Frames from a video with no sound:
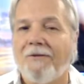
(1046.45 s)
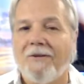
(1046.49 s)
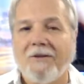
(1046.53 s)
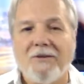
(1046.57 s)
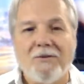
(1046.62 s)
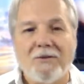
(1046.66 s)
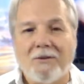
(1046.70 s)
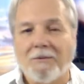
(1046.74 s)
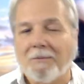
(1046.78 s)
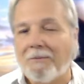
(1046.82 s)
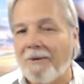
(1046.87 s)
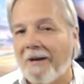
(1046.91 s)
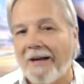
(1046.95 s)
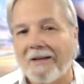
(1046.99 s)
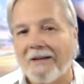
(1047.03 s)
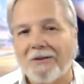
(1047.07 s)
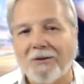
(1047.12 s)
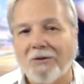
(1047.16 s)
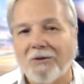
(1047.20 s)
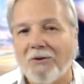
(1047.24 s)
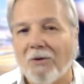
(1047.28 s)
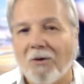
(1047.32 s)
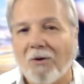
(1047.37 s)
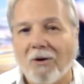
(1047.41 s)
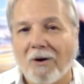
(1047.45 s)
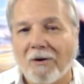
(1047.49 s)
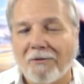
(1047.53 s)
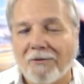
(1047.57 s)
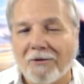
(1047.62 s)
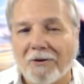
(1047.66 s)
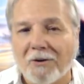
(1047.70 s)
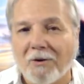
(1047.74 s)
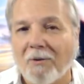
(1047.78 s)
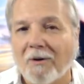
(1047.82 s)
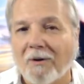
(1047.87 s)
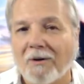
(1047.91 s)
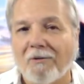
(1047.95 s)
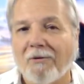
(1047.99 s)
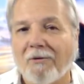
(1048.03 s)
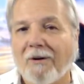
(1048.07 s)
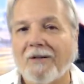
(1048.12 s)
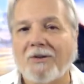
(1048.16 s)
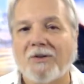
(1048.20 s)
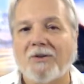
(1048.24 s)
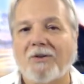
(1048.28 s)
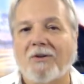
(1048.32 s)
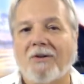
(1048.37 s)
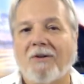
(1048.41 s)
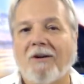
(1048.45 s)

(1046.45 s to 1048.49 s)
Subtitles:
You can pay at the door if you don't want to register